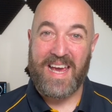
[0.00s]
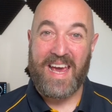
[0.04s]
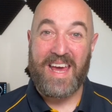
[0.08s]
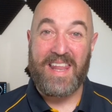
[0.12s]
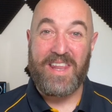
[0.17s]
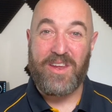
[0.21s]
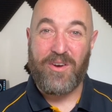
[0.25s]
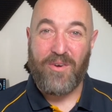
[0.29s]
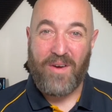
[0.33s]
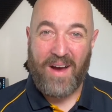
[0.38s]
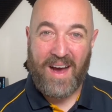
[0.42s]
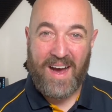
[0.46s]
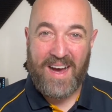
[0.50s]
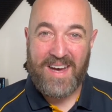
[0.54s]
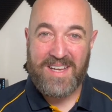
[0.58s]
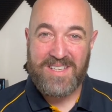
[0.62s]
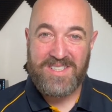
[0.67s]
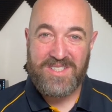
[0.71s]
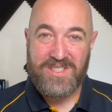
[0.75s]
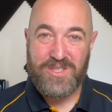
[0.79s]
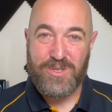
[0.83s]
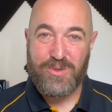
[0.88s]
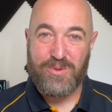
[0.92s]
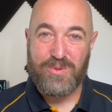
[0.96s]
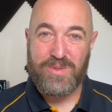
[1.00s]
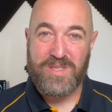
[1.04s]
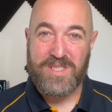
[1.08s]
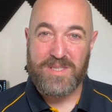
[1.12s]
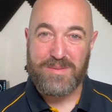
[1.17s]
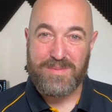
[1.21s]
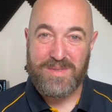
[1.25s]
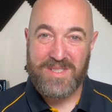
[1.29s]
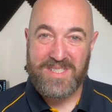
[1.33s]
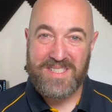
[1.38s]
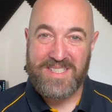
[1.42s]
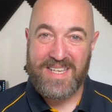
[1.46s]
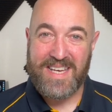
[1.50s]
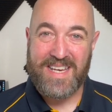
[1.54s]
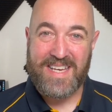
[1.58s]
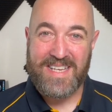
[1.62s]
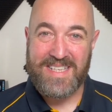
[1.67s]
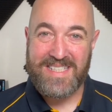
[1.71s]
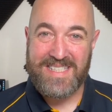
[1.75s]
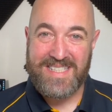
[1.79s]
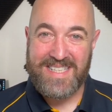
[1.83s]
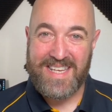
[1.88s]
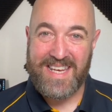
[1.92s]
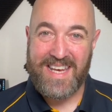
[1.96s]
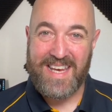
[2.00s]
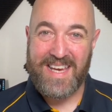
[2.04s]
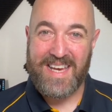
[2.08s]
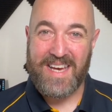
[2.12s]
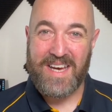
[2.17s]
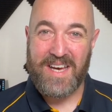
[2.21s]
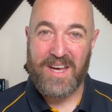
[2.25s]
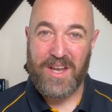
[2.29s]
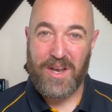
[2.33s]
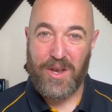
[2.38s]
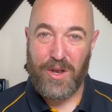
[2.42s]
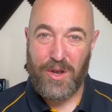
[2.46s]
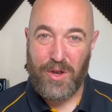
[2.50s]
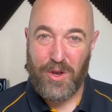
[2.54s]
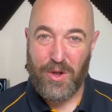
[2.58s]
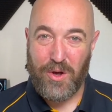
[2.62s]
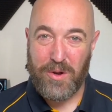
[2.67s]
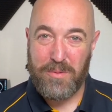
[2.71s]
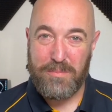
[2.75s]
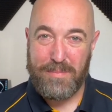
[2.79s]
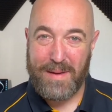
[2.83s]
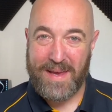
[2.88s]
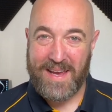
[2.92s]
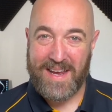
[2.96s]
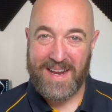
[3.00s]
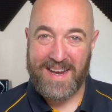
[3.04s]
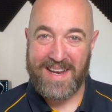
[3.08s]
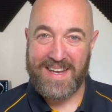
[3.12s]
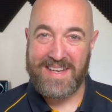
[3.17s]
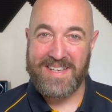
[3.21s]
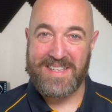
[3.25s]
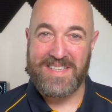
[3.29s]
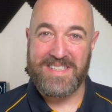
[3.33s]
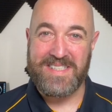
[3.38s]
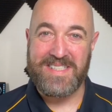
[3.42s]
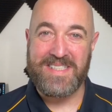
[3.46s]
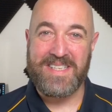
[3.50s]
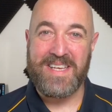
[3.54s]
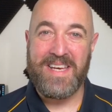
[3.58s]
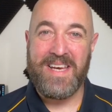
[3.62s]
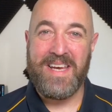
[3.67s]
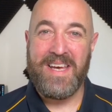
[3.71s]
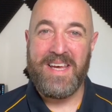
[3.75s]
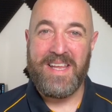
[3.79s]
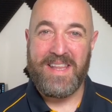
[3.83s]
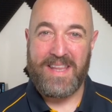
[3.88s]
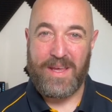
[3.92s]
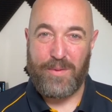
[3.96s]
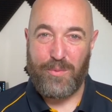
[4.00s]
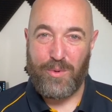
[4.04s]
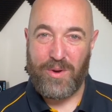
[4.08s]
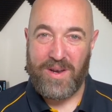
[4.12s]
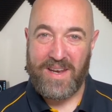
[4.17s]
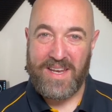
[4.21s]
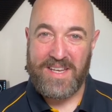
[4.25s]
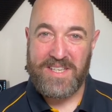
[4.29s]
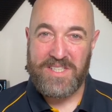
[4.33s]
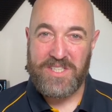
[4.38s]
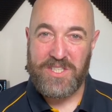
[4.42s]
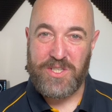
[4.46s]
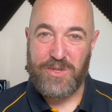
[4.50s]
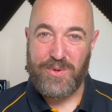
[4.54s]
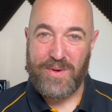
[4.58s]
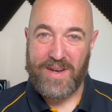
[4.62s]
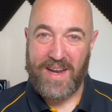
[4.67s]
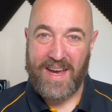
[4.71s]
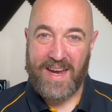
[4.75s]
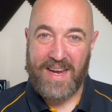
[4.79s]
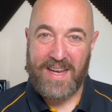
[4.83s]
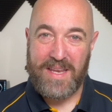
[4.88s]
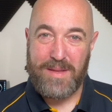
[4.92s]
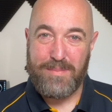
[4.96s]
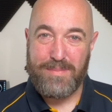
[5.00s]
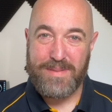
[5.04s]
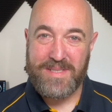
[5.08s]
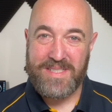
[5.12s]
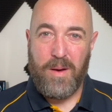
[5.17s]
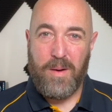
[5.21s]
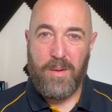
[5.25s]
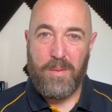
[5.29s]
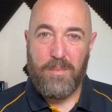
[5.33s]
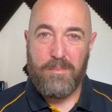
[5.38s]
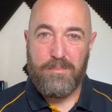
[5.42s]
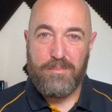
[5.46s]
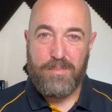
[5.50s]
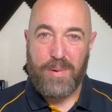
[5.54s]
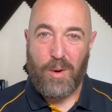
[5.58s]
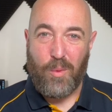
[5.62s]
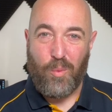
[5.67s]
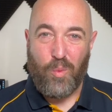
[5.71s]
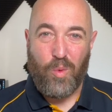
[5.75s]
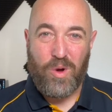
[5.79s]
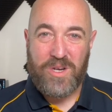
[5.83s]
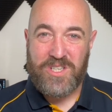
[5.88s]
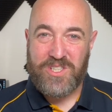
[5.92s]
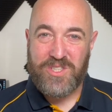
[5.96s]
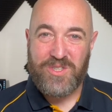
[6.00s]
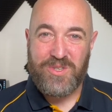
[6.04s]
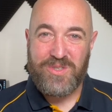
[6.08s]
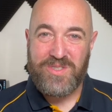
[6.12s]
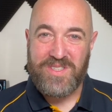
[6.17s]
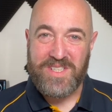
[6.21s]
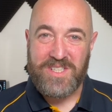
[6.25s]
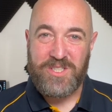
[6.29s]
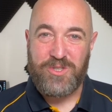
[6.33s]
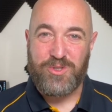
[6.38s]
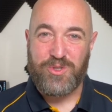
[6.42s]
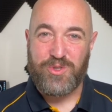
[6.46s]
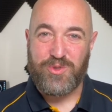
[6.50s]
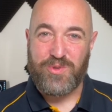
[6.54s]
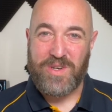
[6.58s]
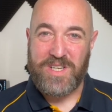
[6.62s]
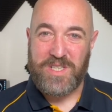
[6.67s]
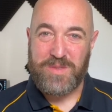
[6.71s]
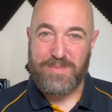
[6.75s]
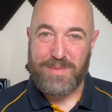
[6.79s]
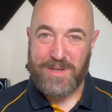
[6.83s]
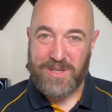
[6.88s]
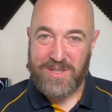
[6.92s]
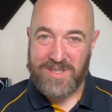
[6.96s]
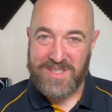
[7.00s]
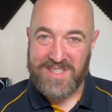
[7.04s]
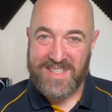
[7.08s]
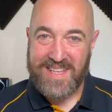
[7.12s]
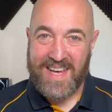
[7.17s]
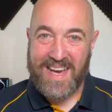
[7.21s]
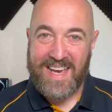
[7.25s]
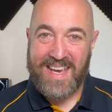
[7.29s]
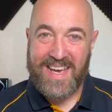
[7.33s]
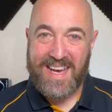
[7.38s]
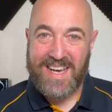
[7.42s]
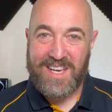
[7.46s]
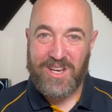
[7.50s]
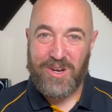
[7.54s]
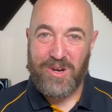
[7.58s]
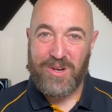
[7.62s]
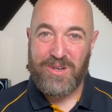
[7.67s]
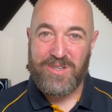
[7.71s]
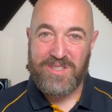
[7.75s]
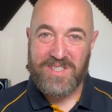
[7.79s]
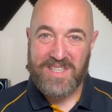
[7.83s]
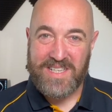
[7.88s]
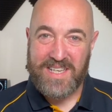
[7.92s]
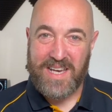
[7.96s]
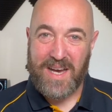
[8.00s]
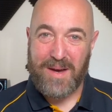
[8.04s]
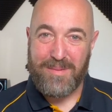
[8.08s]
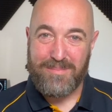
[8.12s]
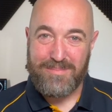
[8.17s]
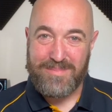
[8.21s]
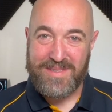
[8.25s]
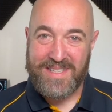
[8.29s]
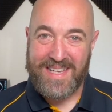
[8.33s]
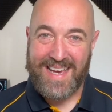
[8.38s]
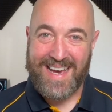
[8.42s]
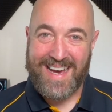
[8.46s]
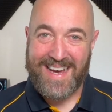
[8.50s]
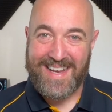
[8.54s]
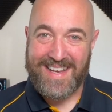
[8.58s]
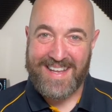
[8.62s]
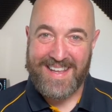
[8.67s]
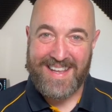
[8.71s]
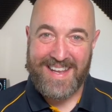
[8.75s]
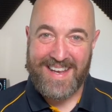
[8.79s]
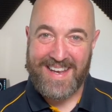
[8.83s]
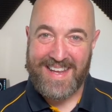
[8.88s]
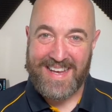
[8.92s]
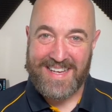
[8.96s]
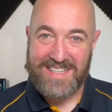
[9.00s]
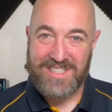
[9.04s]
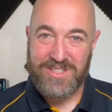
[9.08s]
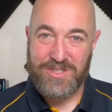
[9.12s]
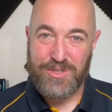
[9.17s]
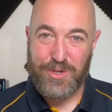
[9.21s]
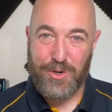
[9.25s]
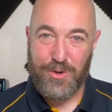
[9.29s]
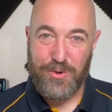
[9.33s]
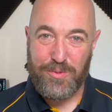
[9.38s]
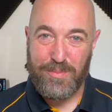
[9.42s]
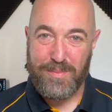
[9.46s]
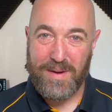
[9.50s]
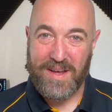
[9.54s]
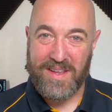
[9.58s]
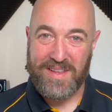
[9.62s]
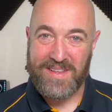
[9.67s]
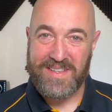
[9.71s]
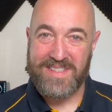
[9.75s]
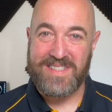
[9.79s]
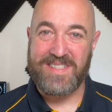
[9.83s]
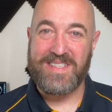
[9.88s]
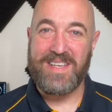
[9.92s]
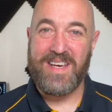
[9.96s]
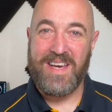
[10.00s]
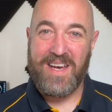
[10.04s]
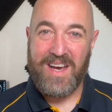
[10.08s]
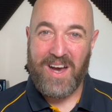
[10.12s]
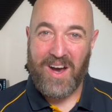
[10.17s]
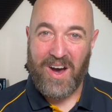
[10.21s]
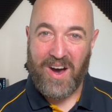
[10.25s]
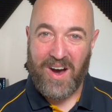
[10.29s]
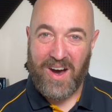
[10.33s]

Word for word: and there are still some second tier non bank lenders that will lend to you at 80%. But watch those interest rates because they are going to come down in the next two months.